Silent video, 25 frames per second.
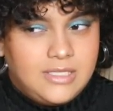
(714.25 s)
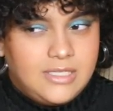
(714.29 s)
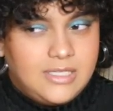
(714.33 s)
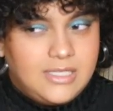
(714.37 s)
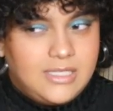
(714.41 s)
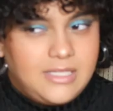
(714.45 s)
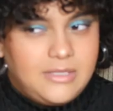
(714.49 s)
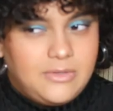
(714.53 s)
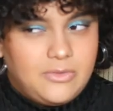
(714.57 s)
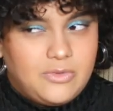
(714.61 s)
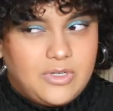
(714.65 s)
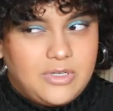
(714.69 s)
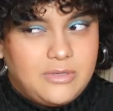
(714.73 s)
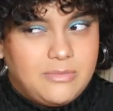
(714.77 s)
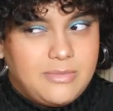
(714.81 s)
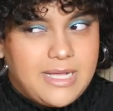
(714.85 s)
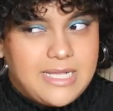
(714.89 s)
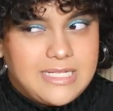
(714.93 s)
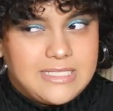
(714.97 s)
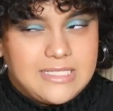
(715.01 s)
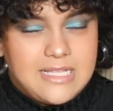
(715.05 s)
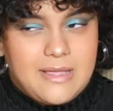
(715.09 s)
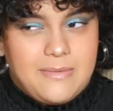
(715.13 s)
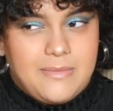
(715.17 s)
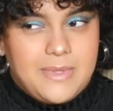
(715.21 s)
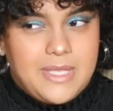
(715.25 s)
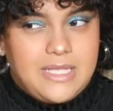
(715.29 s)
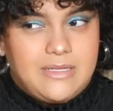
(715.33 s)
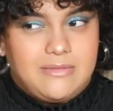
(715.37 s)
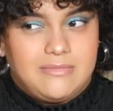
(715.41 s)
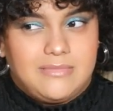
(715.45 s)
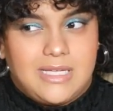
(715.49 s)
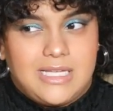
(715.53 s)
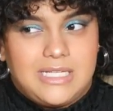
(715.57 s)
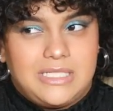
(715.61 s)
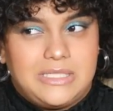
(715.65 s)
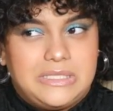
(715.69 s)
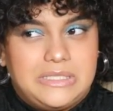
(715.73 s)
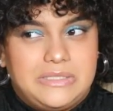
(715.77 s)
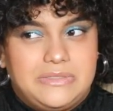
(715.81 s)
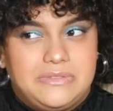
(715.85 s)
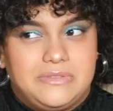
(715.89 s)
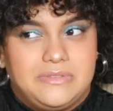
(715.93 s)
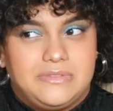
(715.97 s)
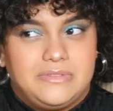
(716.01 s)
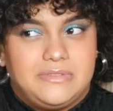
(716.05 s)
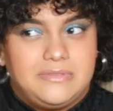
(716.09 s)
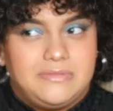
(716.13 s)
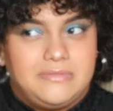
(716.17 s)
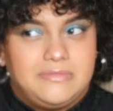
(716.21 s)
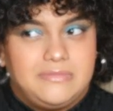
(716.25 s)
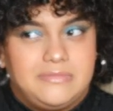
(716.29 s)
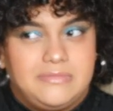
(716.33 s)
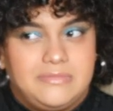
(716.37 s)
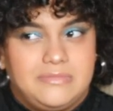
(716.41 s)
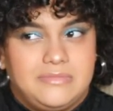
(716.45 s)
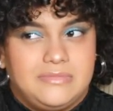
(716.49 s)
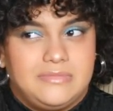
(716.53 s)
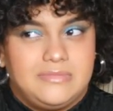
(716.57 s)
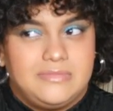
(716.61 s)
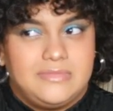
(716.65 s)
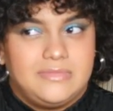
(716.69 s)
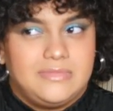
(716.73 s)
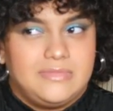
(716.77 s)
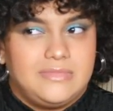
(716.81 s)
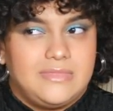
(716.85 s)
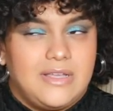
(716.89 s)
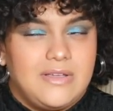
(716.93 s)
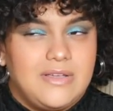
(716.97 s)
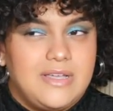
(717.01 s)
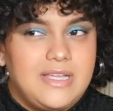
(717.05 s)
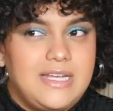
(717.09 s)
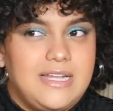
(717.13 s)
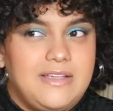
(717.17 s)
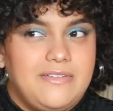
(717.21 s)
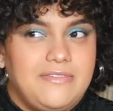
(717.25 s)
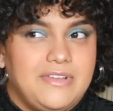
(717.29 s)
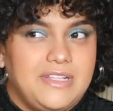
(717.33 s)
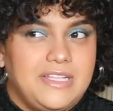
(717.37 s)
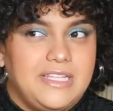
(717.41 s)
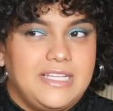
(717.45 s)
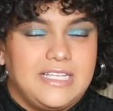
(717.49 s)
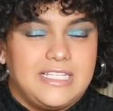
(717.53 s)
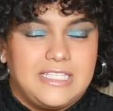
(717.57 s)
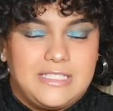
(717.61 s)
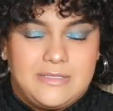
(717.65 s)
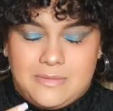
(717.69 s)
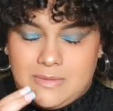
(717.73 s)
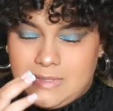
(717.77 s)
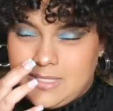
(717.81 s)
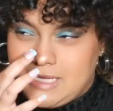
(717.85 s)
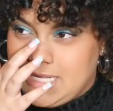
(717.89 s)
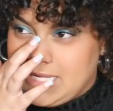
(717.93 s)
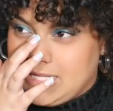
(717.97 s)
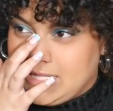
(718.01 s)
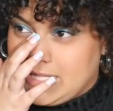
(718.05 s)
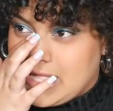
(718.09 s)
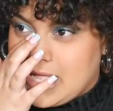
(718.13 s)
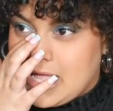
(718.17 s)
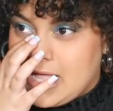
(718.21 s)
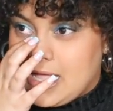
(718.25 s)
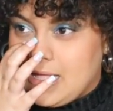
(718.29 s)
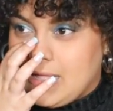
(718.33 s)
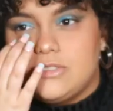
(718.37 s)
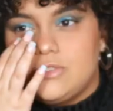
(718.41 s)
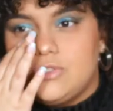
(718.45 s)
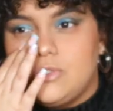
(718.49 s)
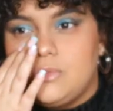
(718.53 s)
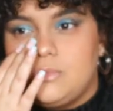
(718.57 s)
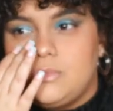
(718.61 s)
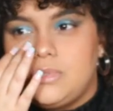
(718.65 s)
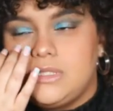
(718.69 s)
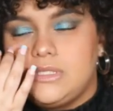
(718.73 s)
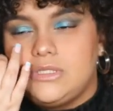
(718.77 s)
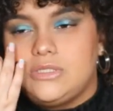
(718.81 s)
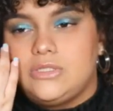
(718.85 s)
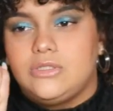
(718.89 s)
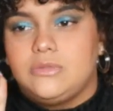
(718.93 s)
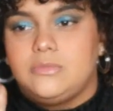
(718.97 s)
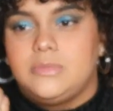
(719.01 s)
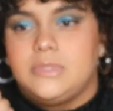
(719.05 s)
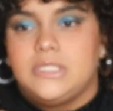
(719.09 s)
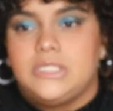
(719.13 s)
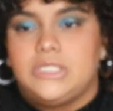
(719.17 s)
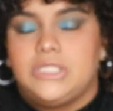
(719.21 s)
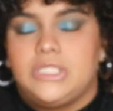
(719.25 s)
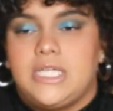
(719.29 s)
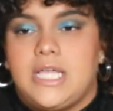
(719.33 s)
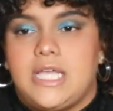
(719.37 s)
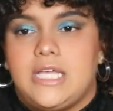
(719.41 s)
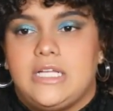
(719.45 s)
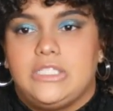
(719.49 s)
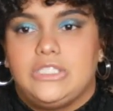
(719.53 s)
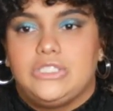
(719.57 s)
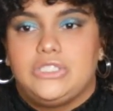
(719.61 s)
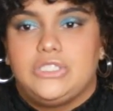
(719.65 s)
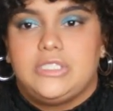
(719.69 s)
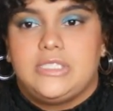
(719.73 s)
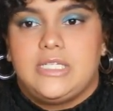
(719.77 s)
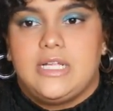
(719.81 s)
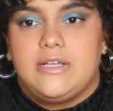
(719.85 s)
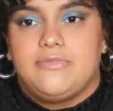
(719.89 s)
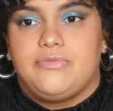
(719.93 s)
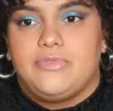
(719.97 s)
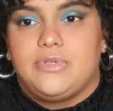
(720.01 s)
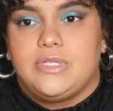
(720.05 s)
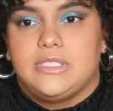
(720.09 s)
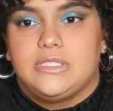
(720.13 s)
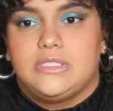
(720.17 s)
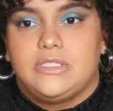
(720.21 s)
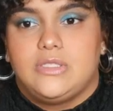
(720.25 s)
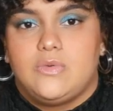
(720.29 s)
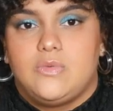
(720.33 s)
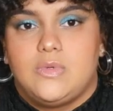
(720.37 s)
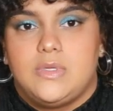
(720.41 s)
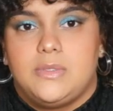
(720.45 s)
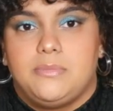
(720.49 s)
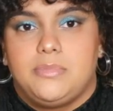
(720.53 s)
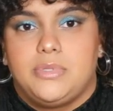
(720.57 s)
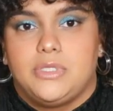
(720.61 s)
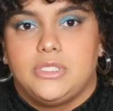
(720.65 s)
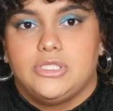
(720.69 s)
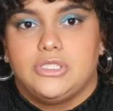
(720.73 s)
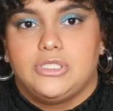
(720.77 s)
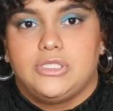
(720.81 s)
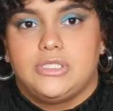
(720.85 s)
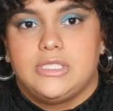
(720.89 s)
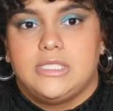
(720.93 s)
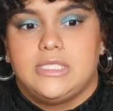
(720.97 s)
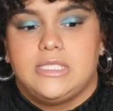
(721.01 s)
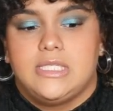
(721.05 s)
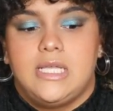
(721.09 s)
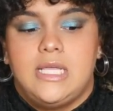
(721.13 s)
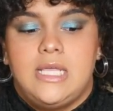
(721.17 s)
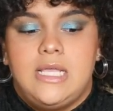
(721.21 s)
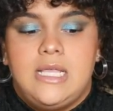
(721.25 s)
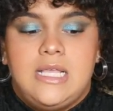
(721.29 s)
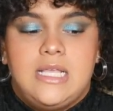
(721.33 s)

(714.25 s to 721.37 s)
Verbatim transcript: in one basket. I mean, how can I really explain that? Don't put so much energy and effort into one person /